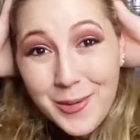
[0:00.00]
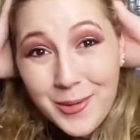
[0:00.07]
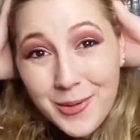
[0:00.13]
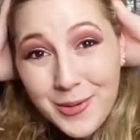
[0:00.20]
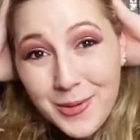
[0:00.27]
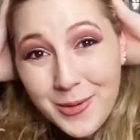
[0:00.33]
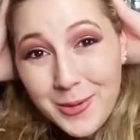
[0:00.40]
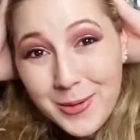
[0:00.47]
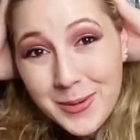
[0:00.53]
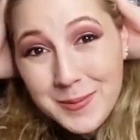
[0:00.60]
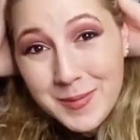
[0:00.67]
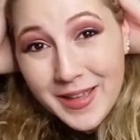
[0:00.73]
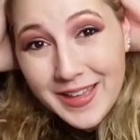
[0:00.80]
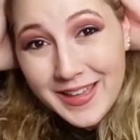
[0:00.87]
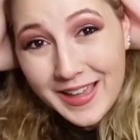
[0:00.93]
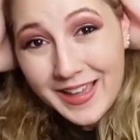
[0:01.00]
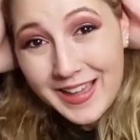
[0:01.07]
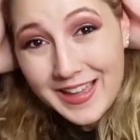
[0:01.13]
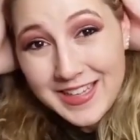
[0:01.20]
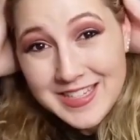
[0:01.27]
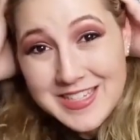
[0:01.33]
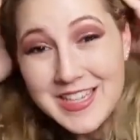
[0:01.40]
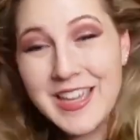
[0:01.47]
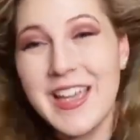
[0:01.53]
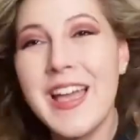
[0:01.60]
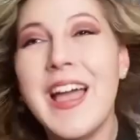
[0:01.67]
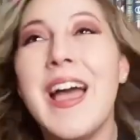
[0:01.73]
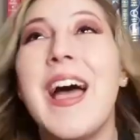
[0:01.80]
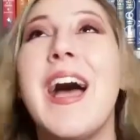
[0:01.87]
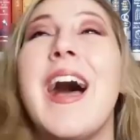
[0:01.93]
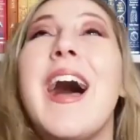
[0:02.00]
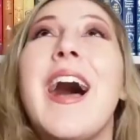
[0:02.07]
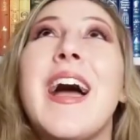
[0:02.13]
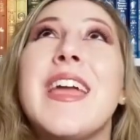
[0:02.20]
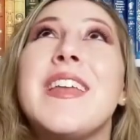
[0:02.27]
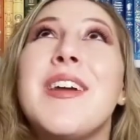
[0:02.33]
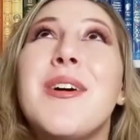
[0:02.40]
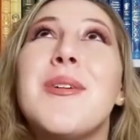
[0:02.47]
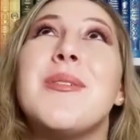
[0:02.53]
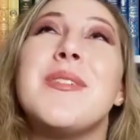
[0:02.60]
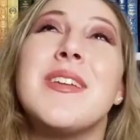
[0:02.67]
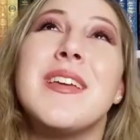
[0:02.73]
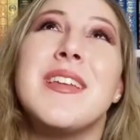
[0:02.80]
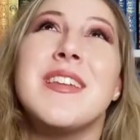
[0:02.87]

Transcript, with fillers: Oh my gosh. I don't